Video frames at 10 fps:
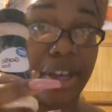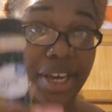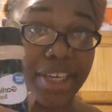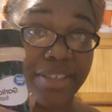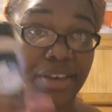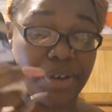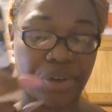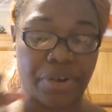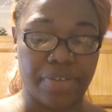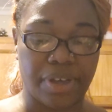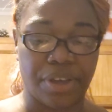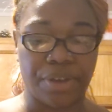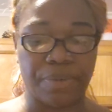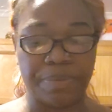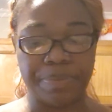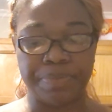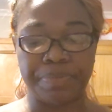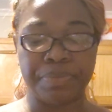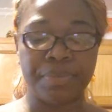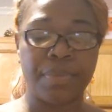onion salt in great value.
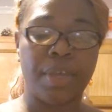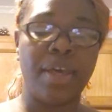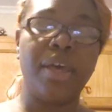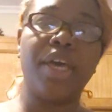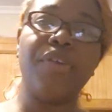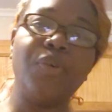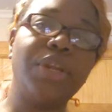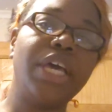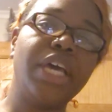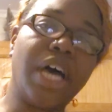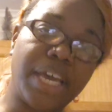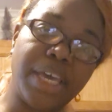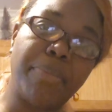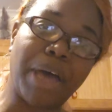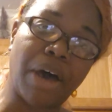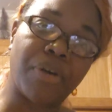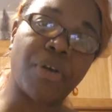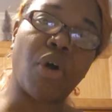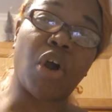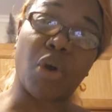If you need onion powder
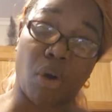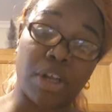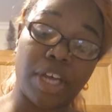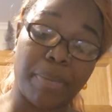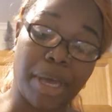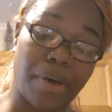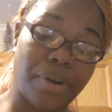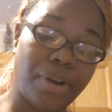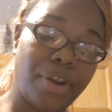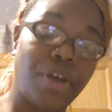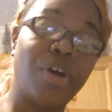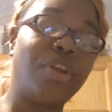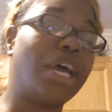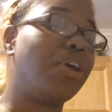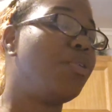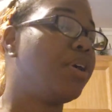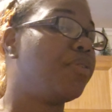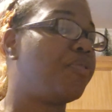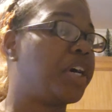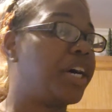or garlic powder, now you can
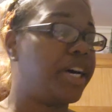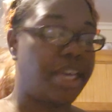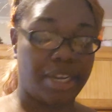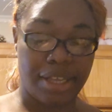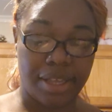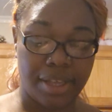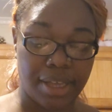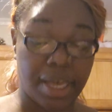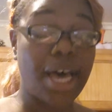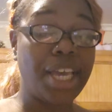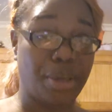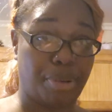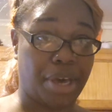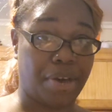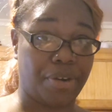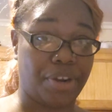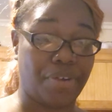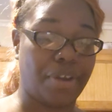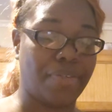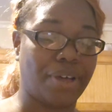find onion powder in
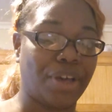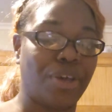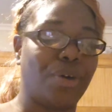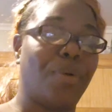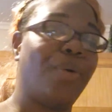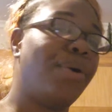great value,